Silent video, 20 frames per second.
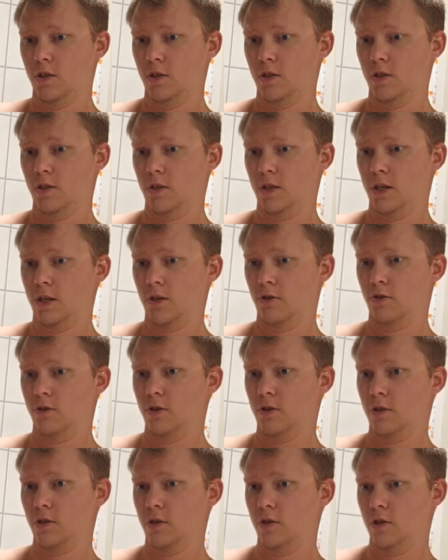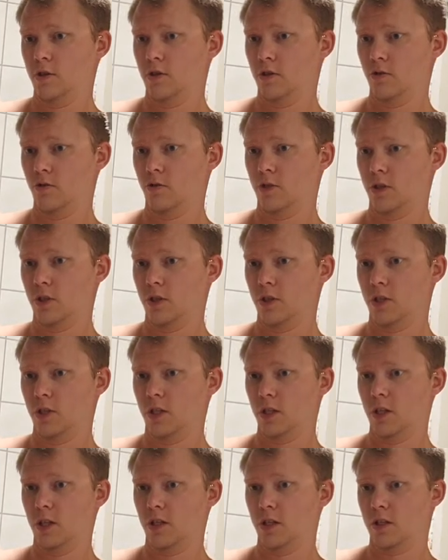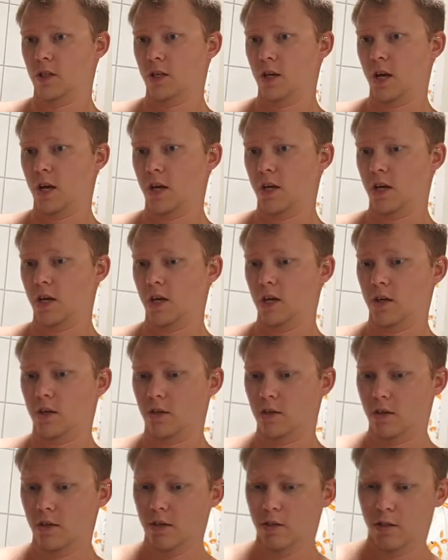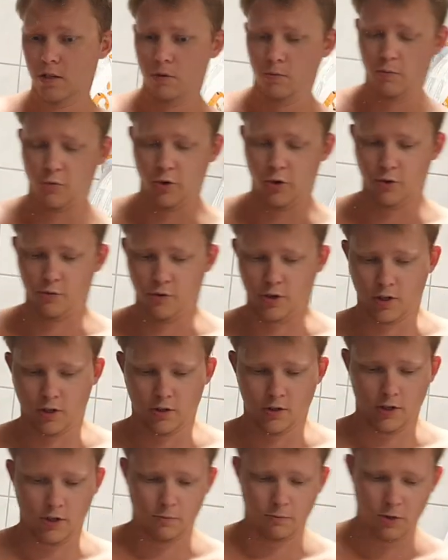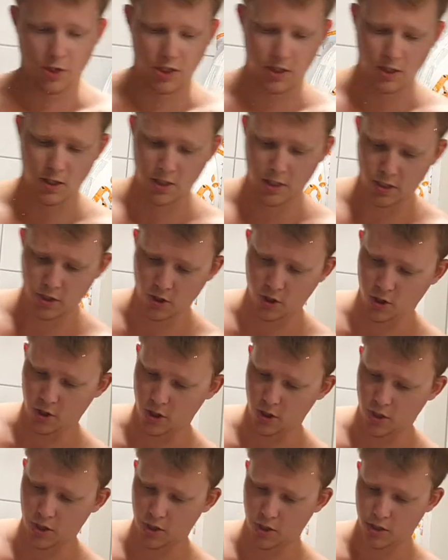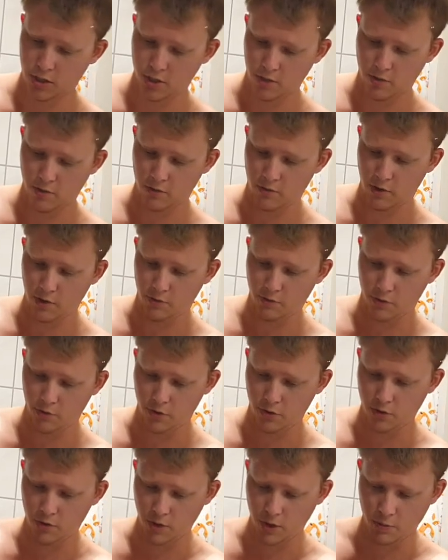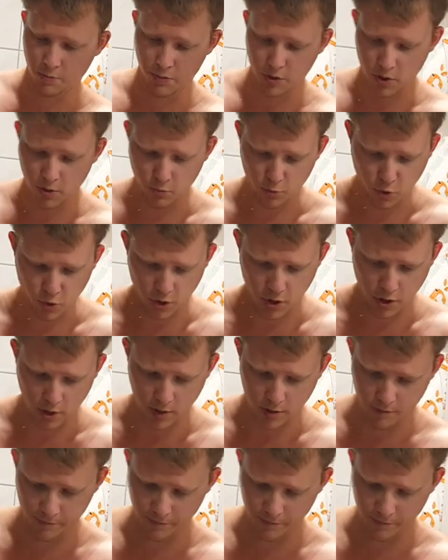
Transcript: There, you can see it's hanging. Perfect. I'm adding just 3-4 drops more